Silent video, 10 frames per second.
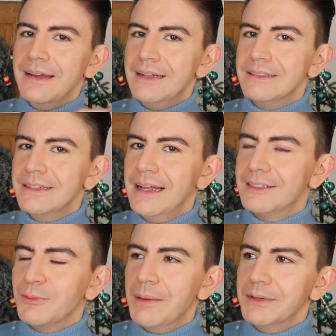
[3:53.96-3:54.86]

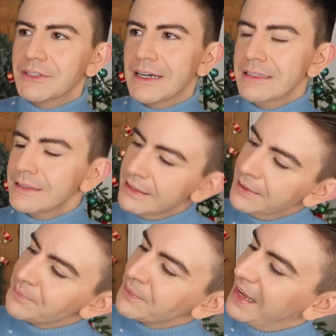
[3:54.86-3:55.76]
internet web address.
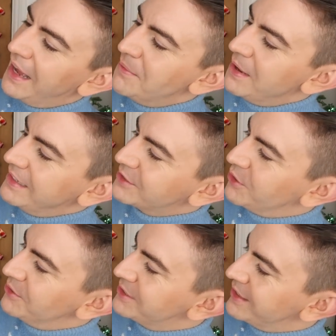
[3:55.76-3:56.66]
And it's
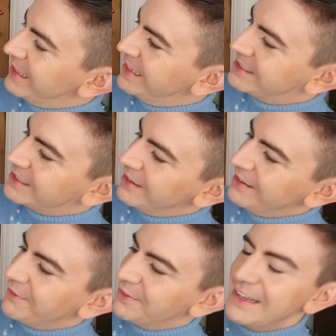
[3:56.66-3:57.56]
got this
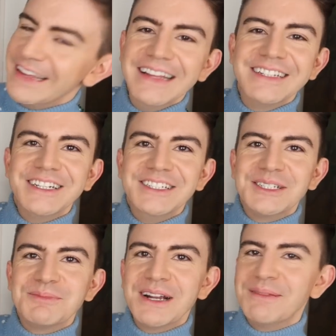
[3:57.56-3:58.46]
lovely
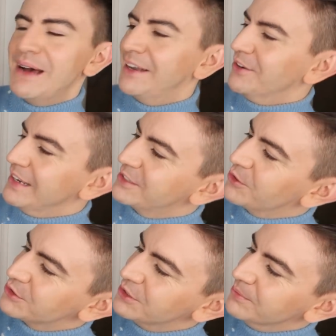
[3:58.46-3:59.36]
gingerbread man on it. It's
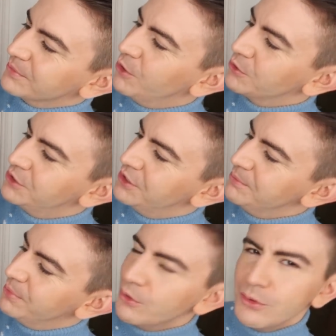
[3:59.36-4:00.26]
got some
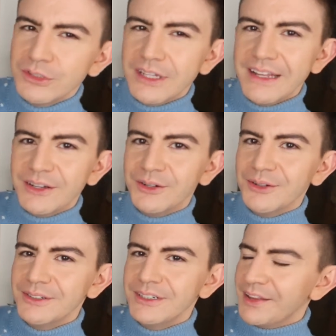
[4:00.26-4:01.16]
cotton balls, are they
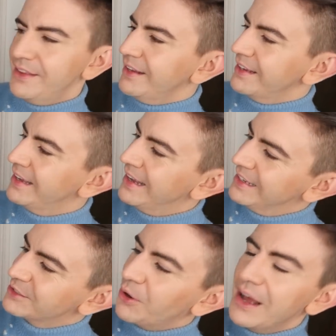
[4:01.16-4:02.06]
called, I think.
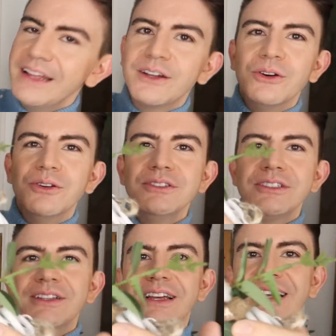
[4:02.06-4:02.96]
It's got
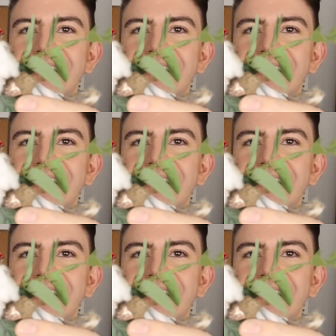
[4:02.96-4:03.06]
acorns that are